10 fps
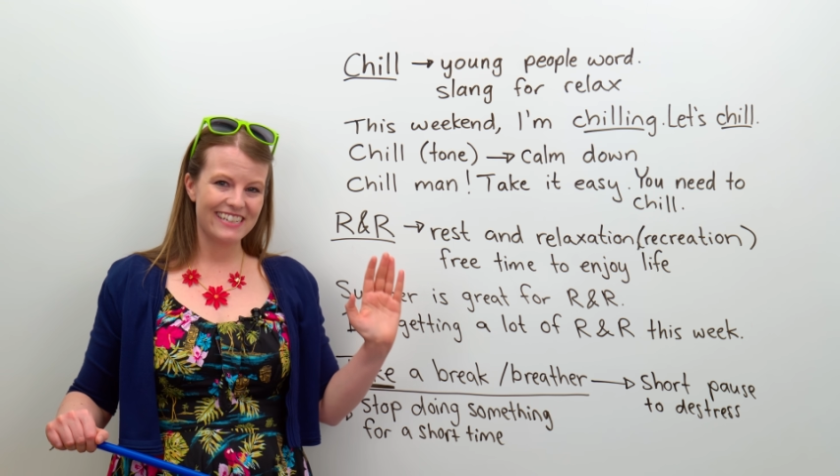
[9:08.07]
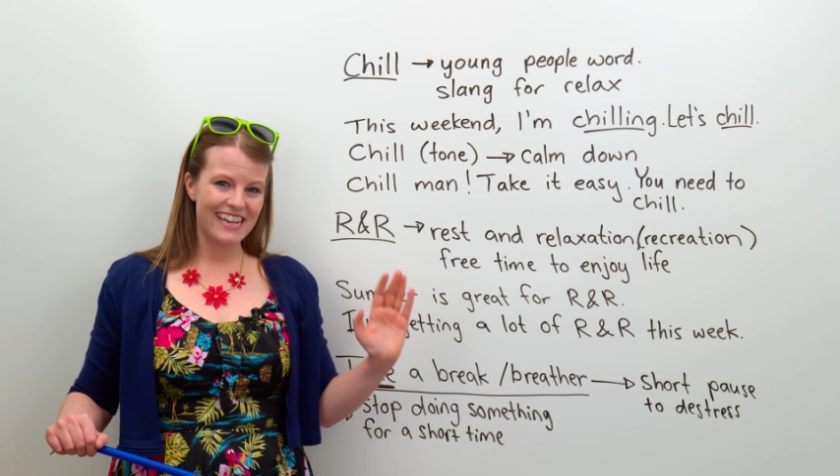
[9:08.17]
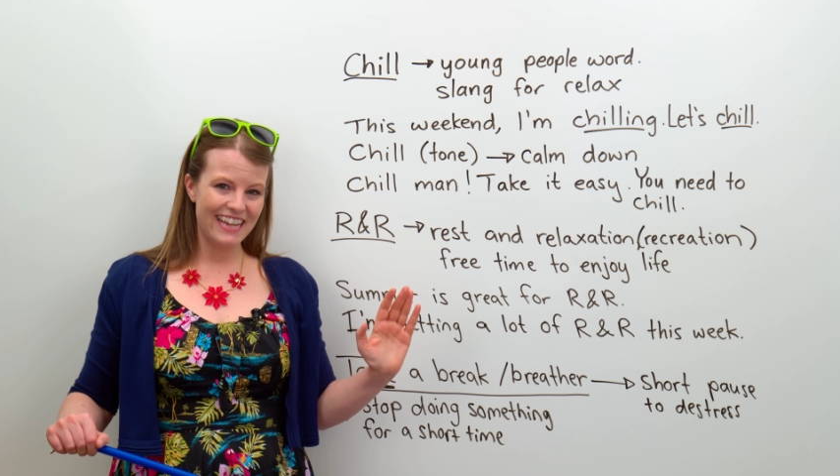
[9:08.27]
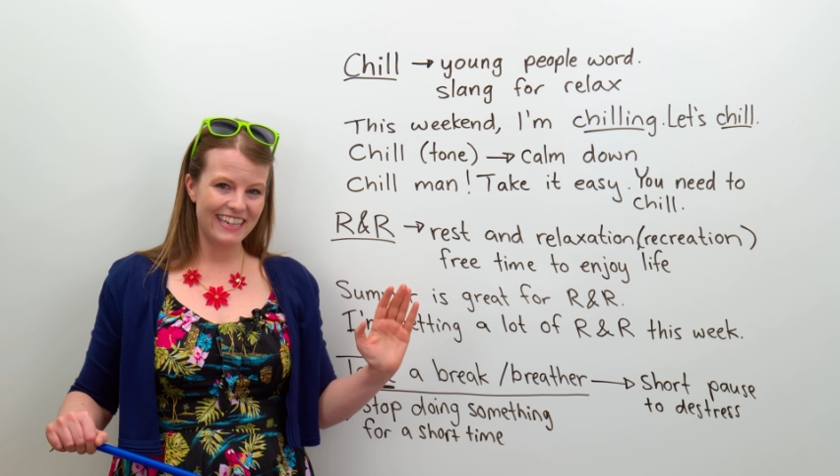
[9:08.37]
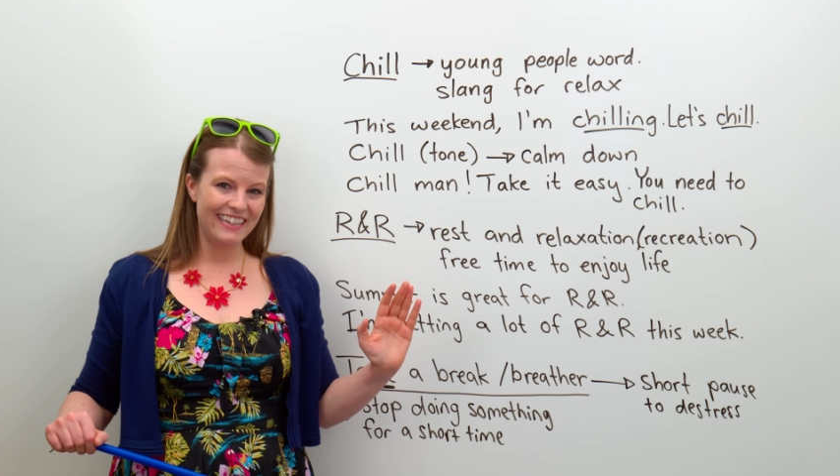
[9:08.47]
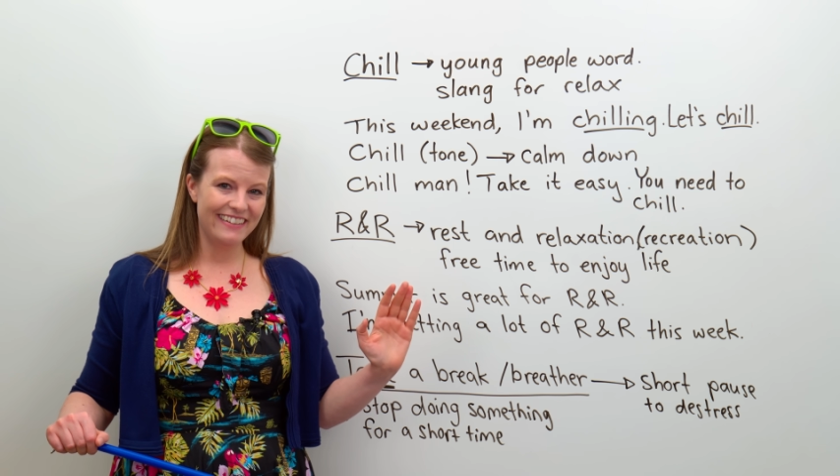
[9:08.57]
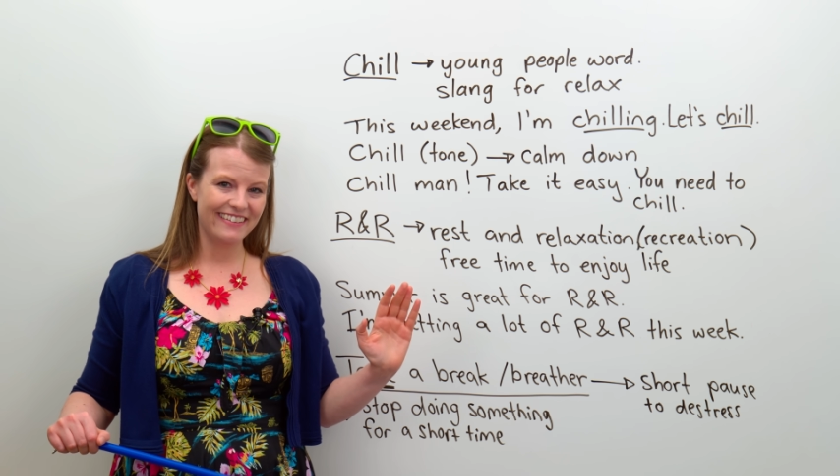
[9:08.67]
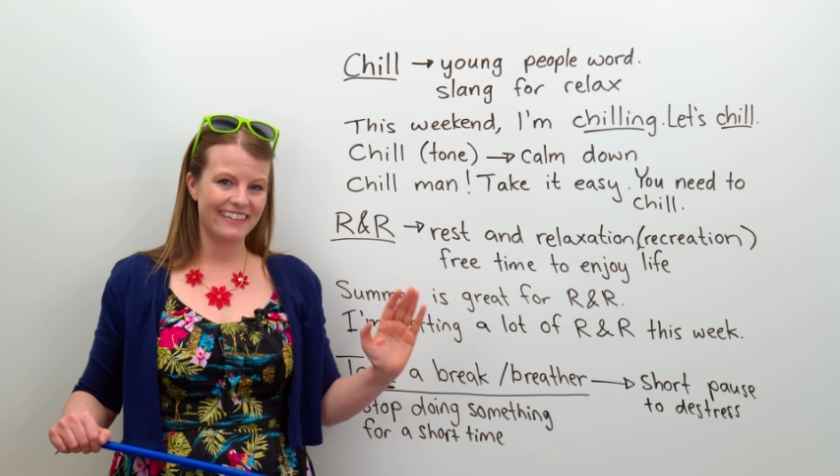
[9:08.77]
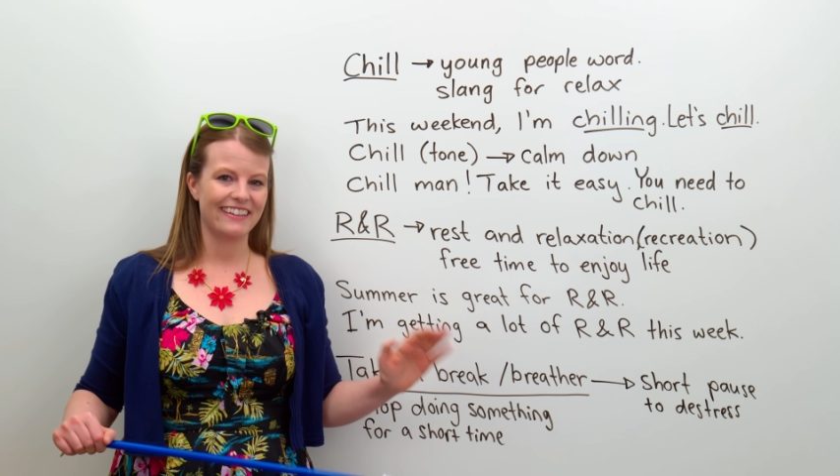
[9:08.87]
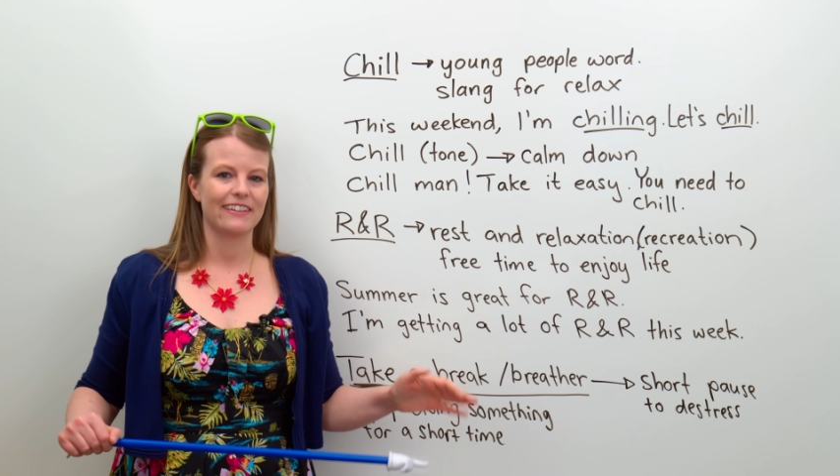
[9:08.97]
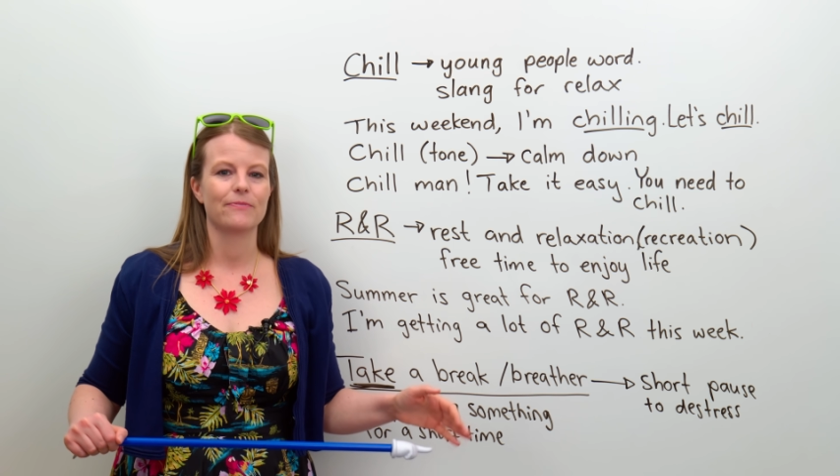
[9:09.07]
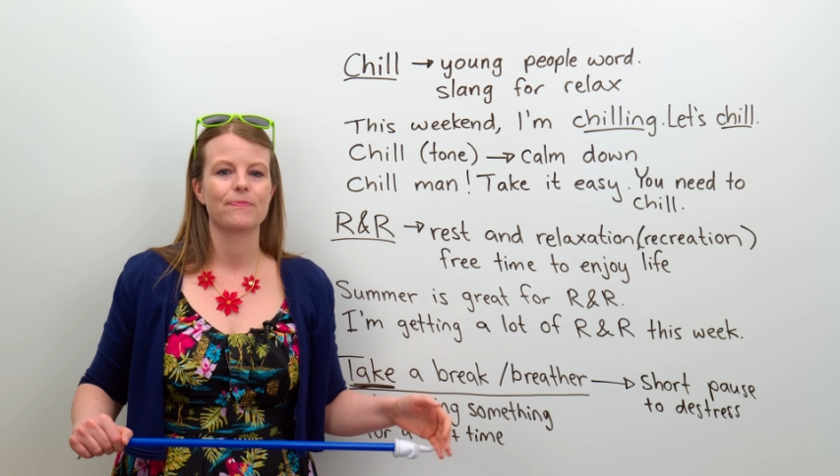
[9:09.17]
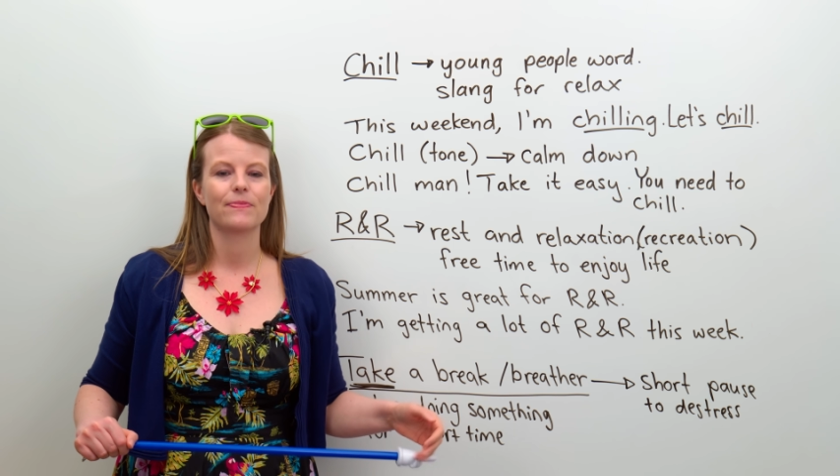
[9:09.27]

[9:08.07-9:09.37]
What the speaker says: take it easy.